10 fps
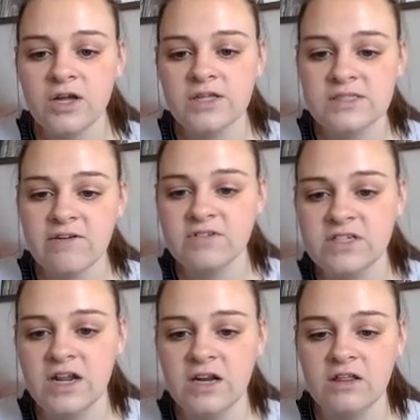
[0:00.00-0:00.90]
in
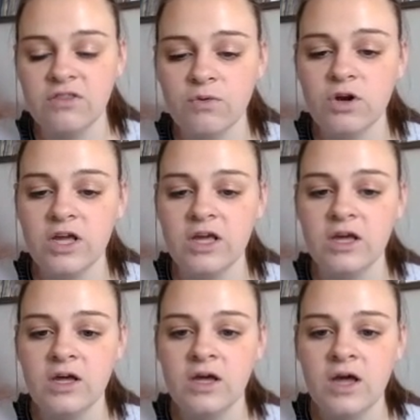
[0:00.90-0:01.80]
1783
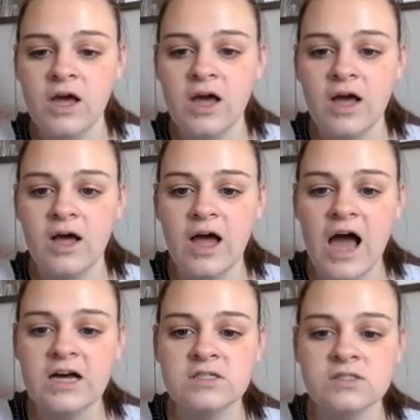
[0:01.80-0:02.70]

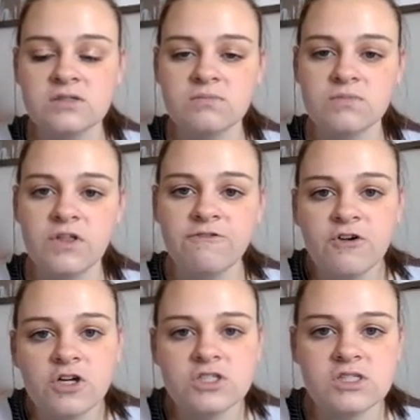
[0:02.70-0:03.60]
as the
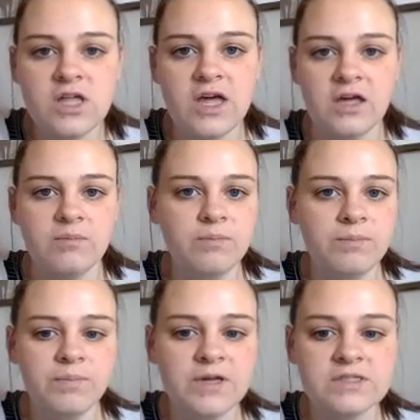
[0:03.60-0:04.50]
first thing,
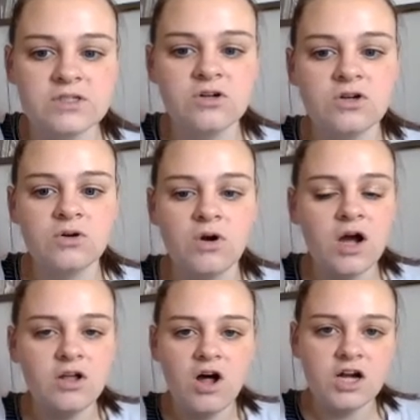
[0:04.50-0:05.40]
because
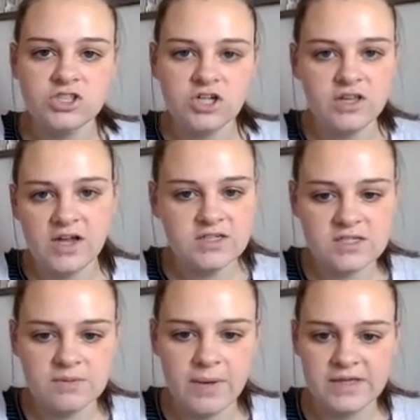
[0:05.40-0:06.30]
chronologically that
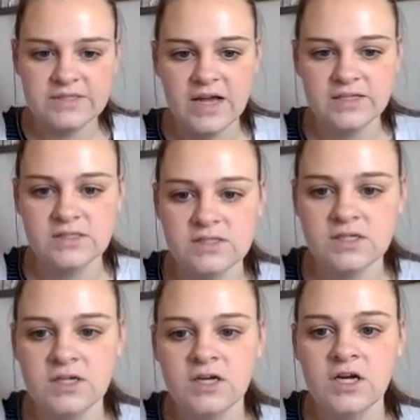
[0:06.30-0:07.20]
doesn't make sense.
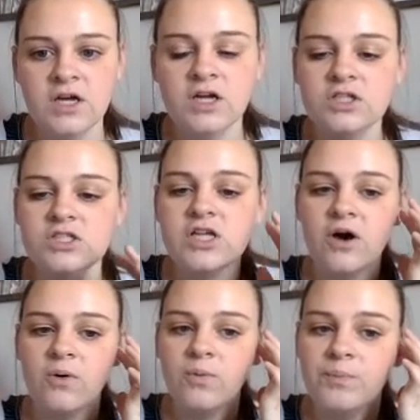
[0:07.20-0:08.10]

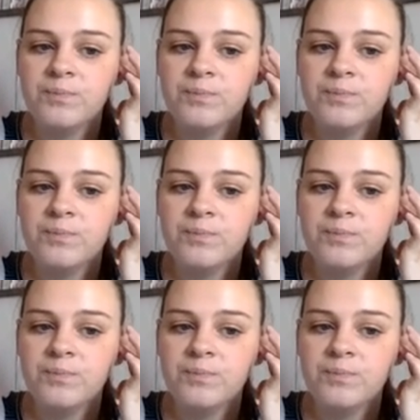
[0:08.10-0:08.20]
So